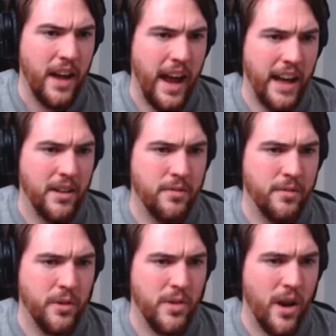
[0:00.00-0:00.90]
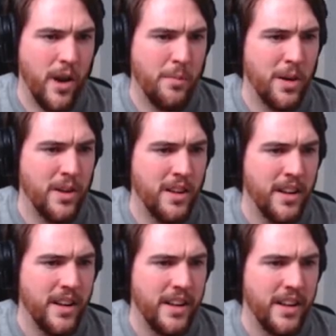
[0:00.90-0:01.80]
Added full armor,
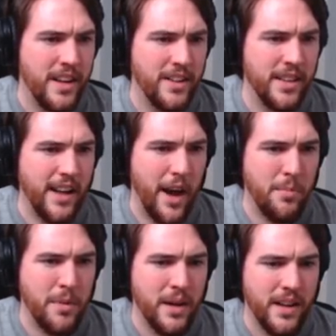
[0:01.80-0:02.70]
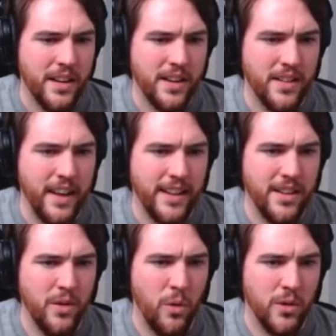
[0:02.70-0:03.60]
healing up,
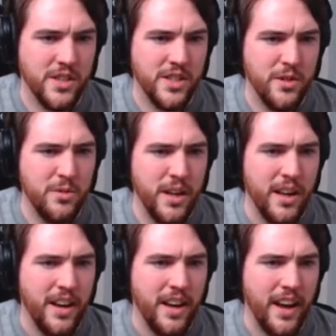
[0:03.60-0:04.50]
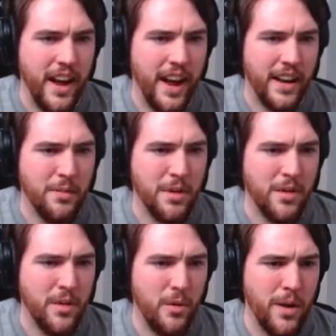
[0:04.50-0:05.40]
collected a horseshoe, and I'm gonna
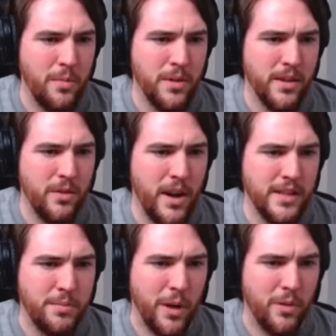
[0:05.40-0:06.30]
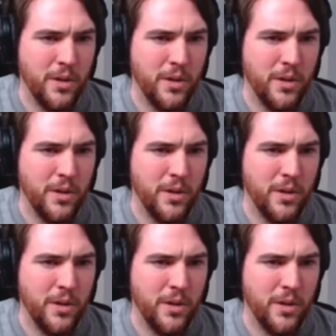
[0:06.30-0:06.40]
load up with a crossbow.